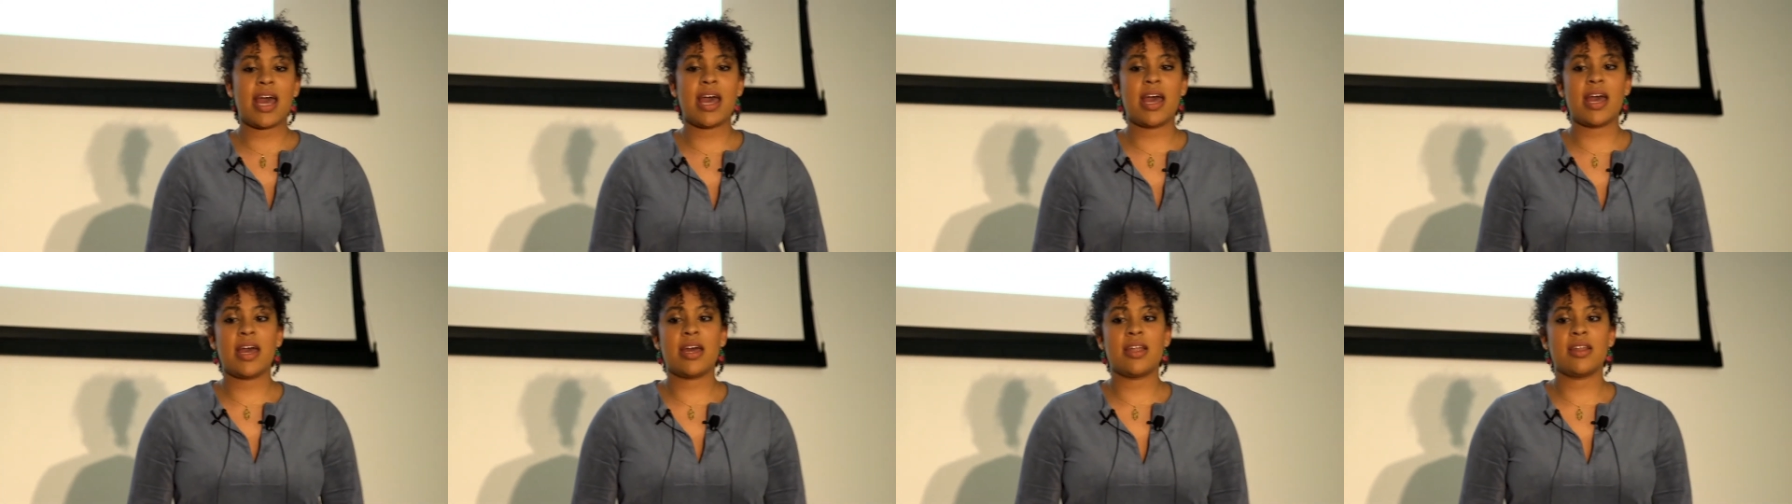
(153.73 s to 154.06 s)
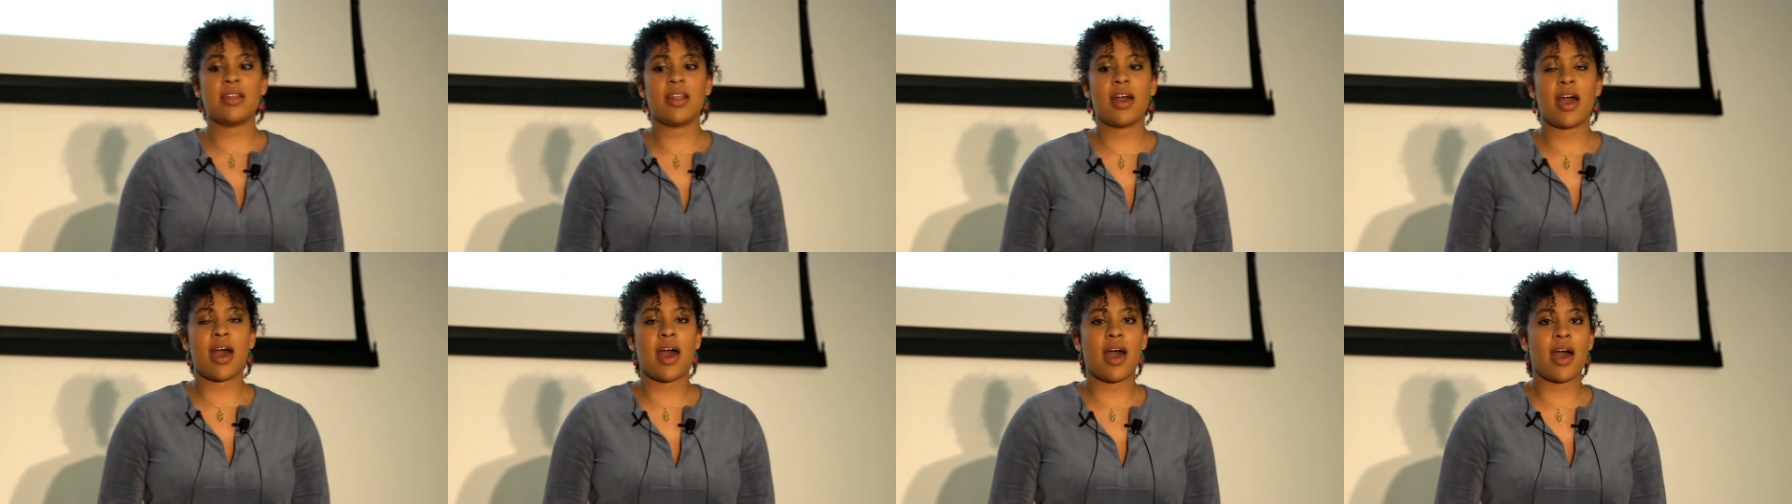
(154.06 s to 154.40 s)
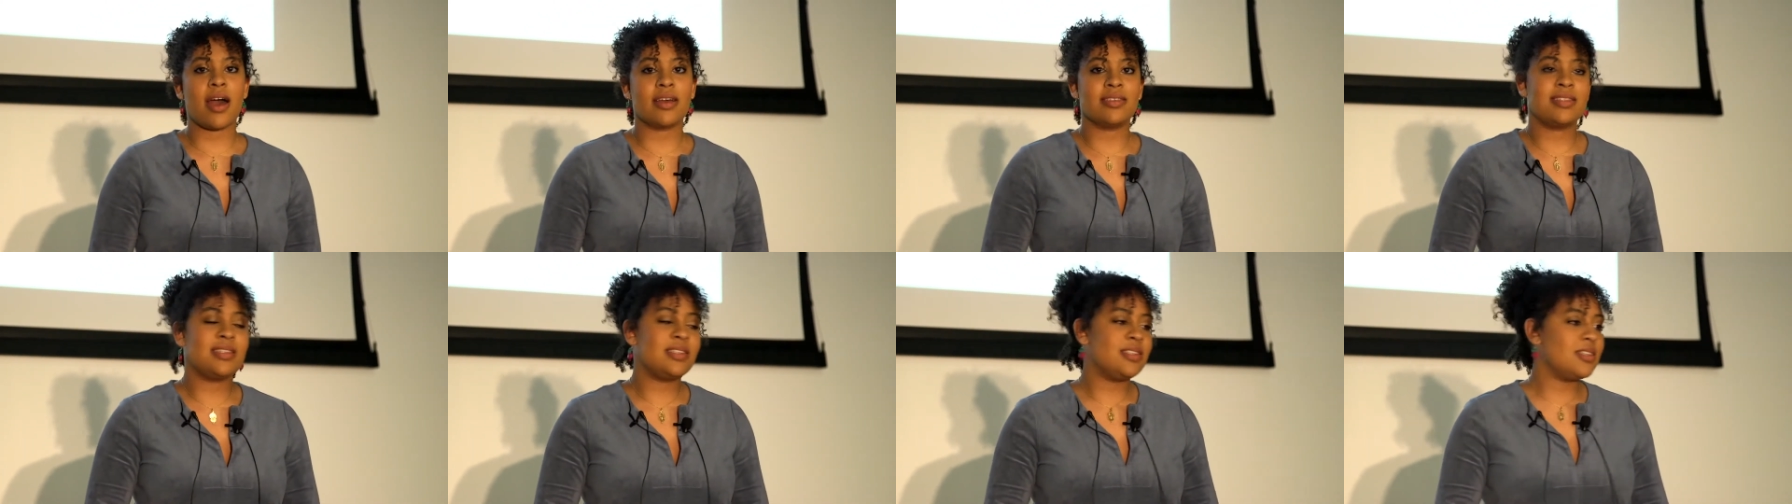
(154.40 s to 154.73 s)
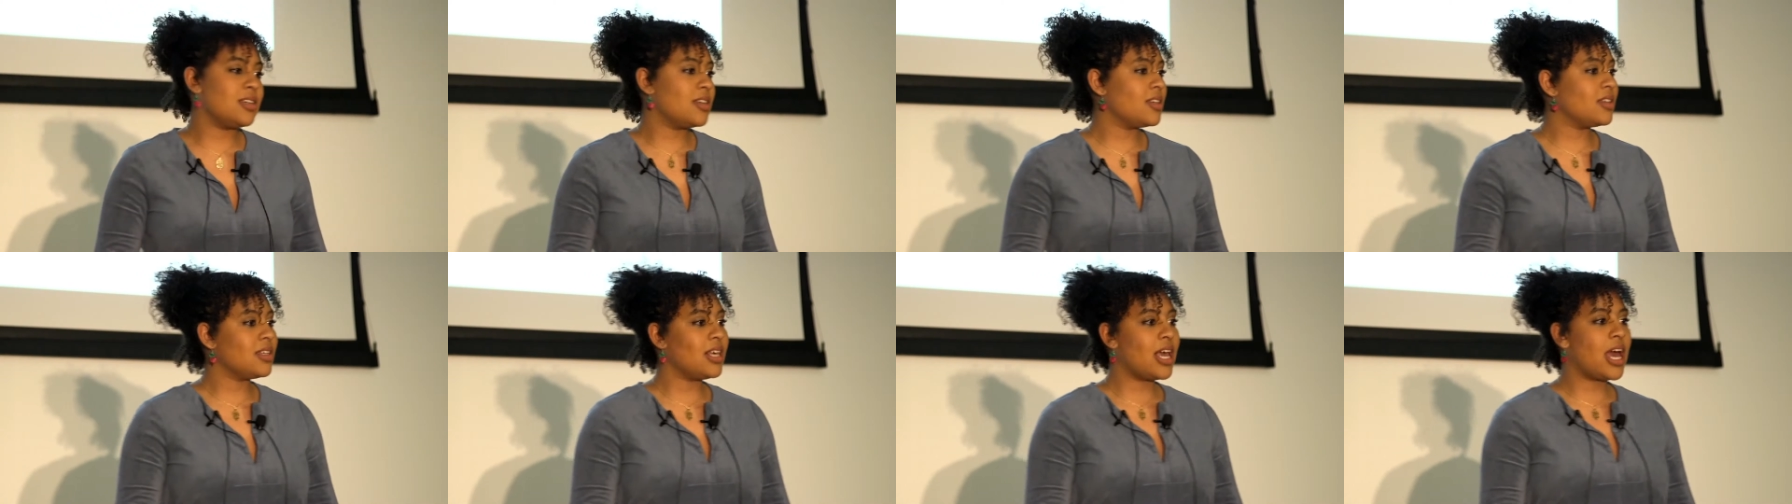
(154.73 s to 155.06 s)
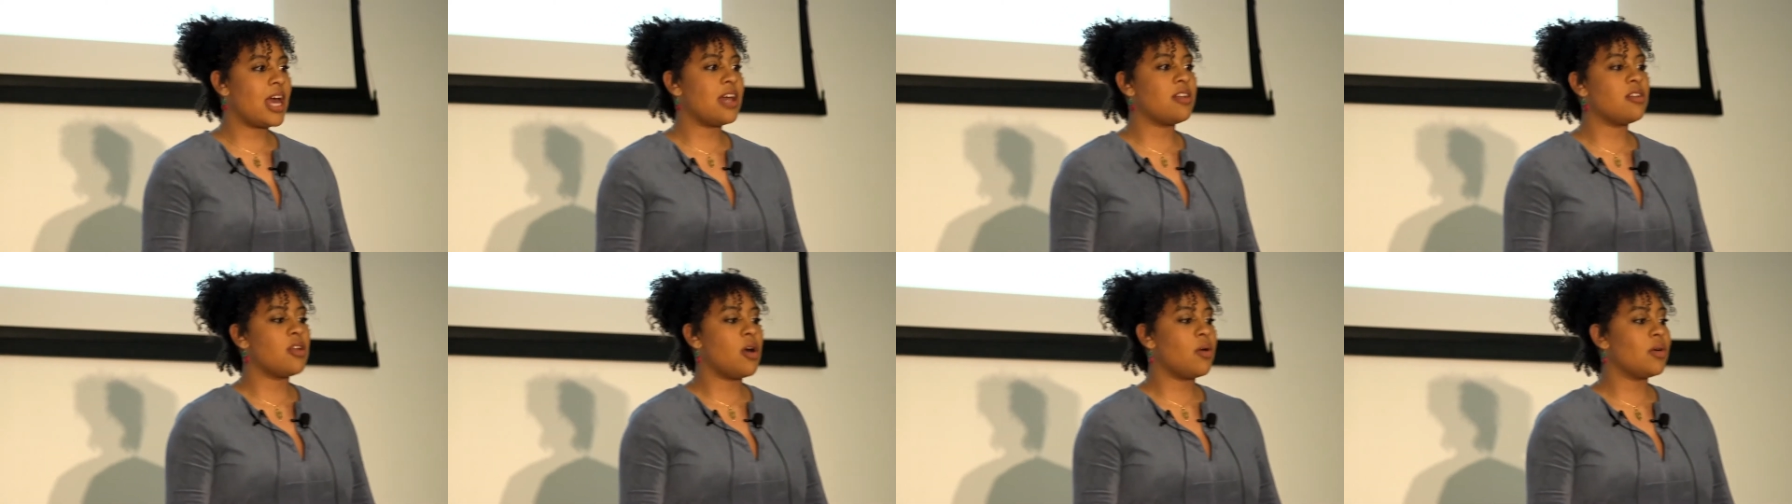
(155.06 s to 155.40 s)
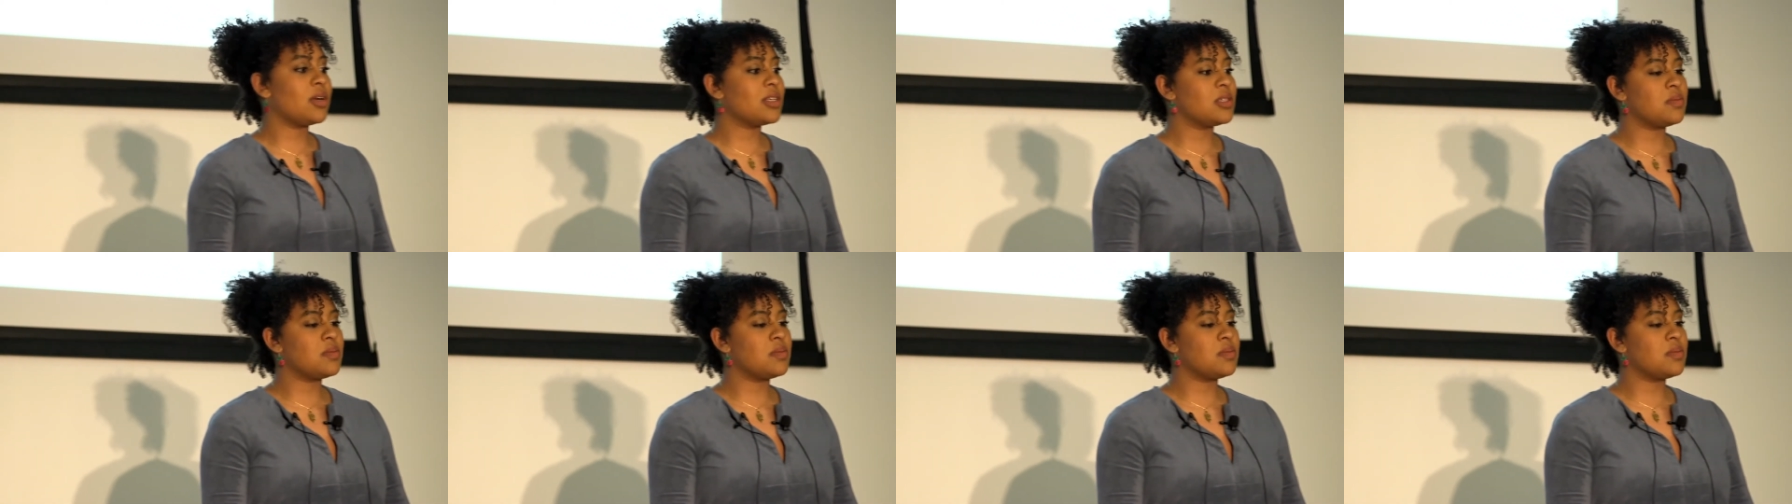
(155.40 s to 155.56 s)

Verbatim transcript: and still yet no